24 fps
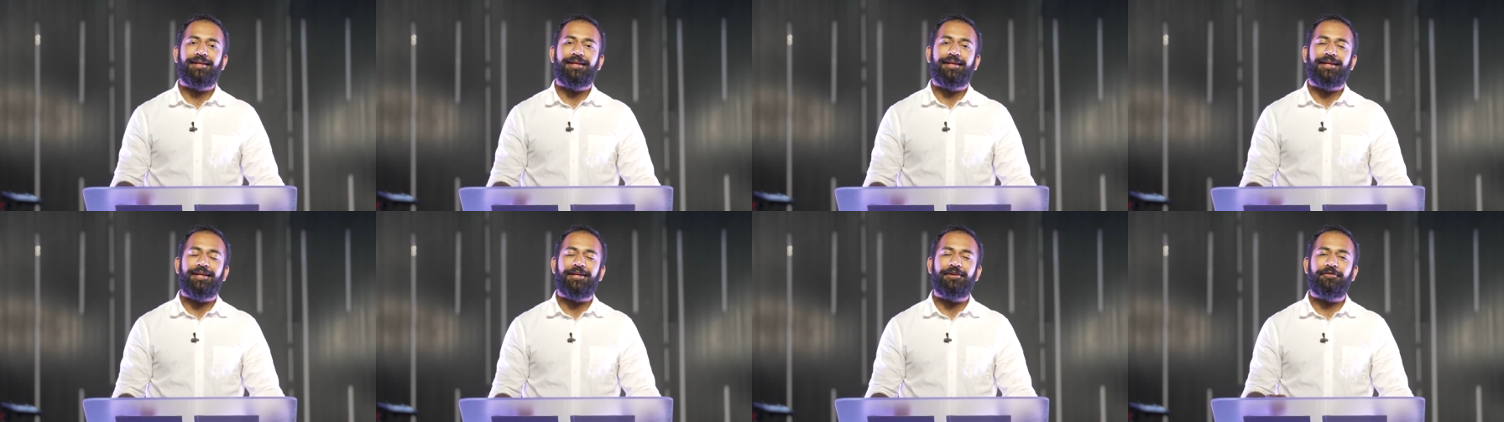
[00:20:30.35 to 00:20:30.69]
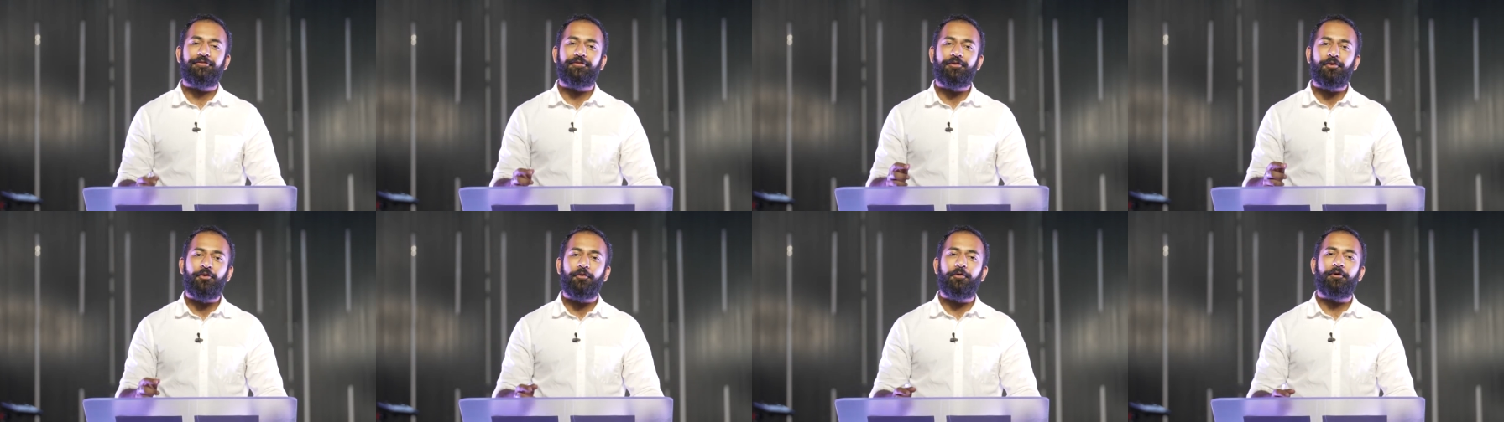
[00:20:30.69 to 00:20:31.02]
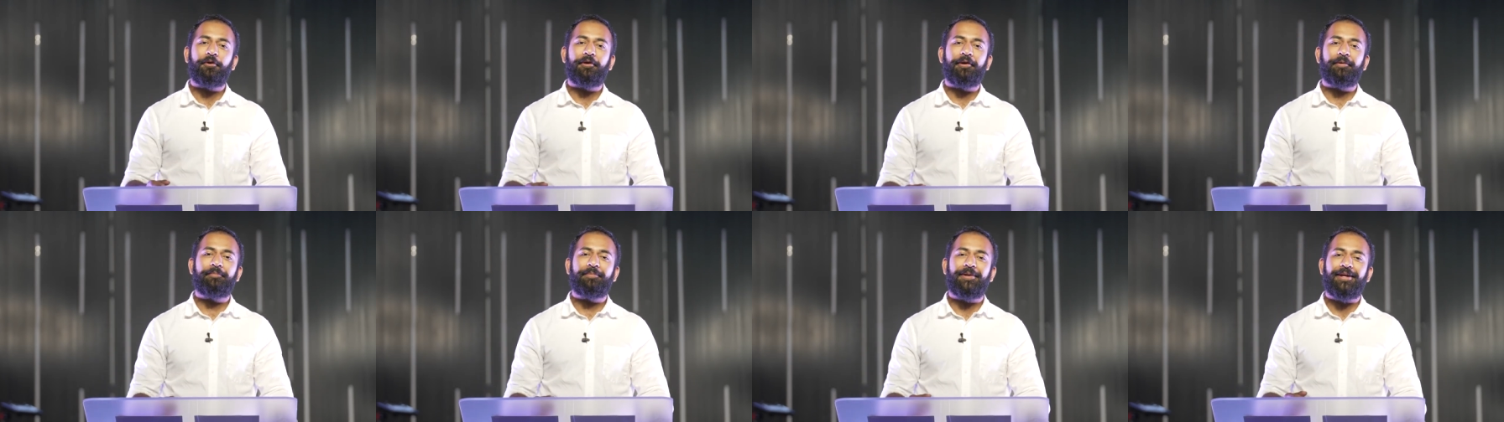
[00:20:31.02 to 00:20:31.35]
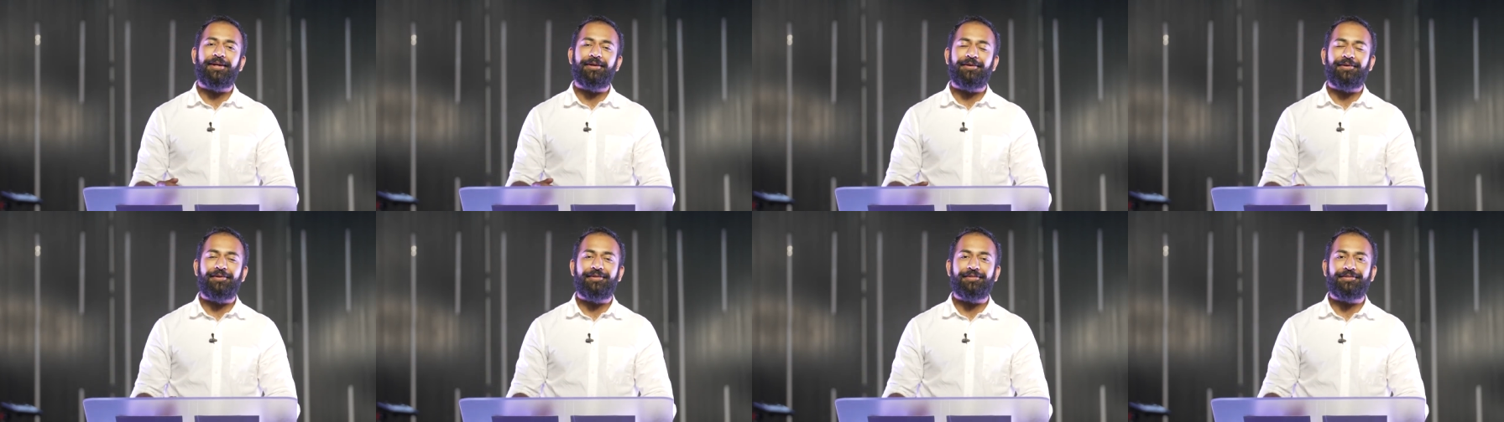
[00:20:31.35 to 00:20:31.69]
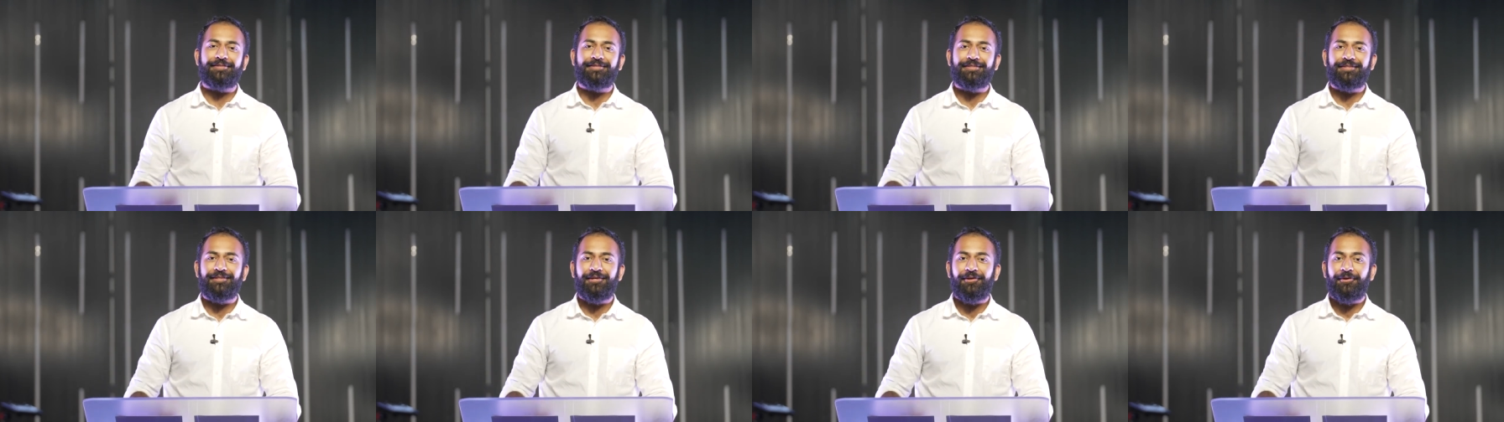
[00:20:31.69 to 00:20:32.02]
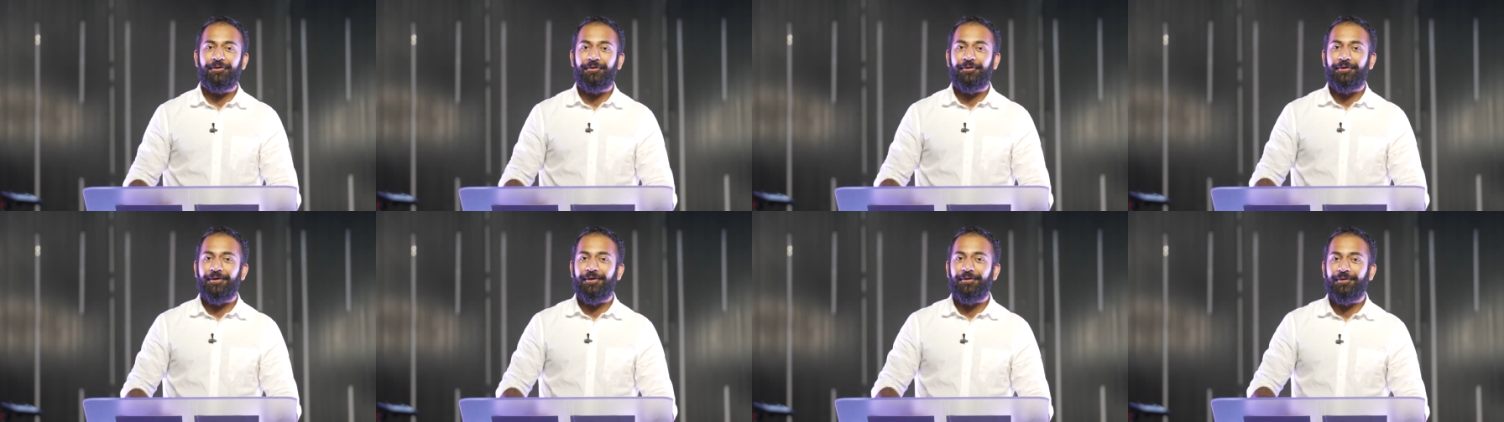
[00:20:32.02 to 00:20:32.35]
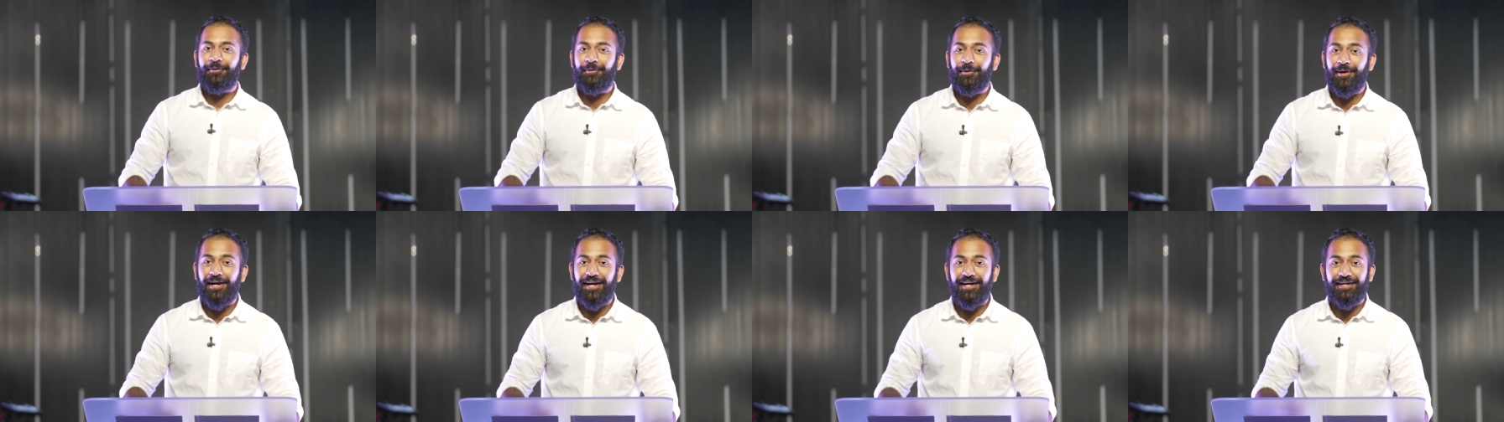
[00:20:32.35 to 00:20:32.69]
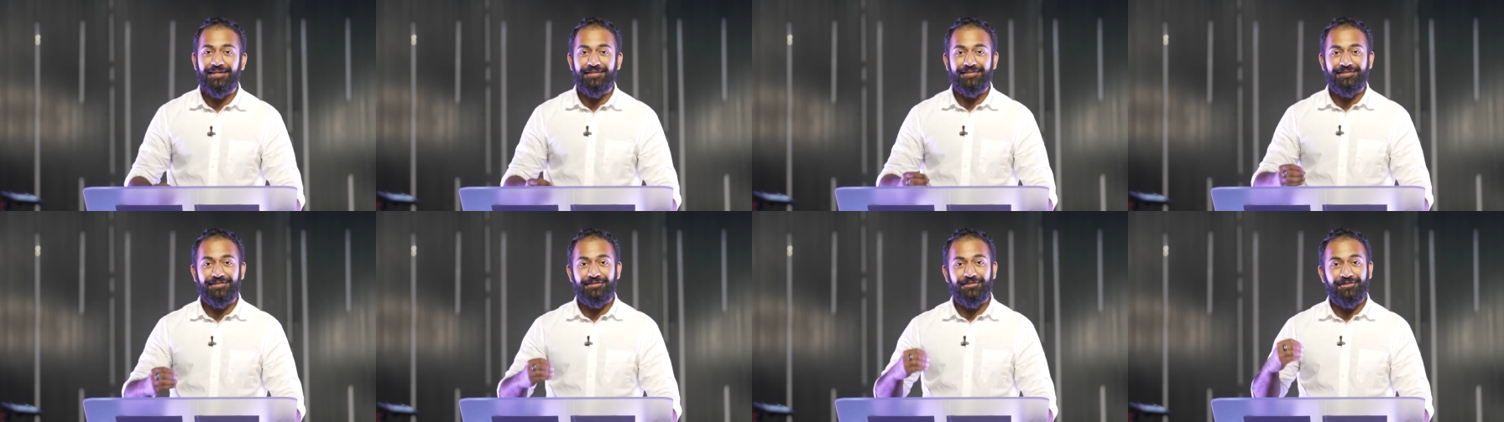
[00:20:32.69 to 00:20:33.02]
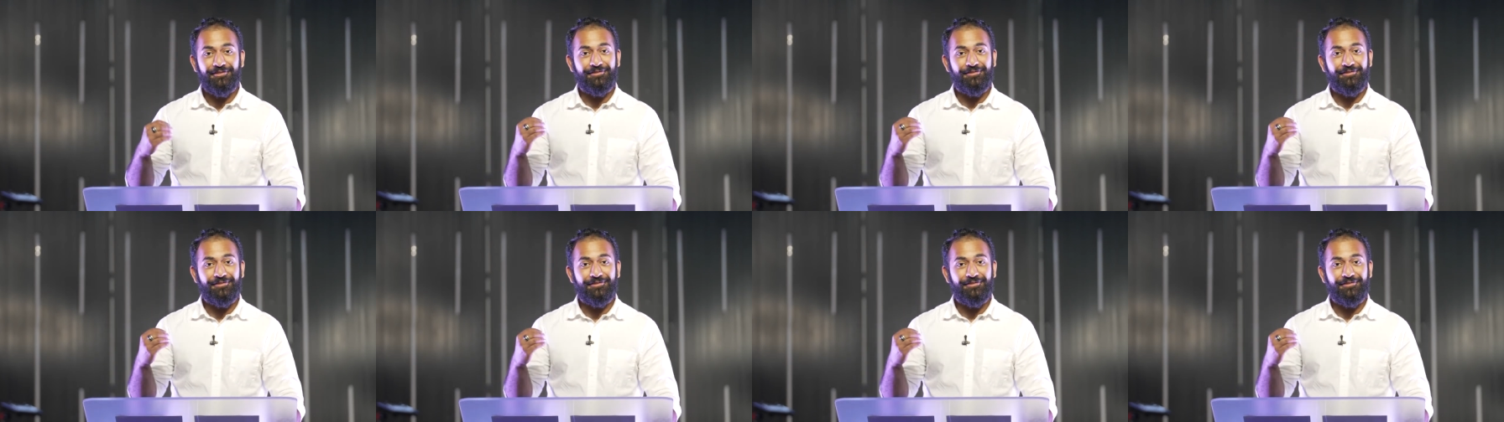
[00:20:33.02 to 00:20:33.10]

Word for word: if you're a parent who has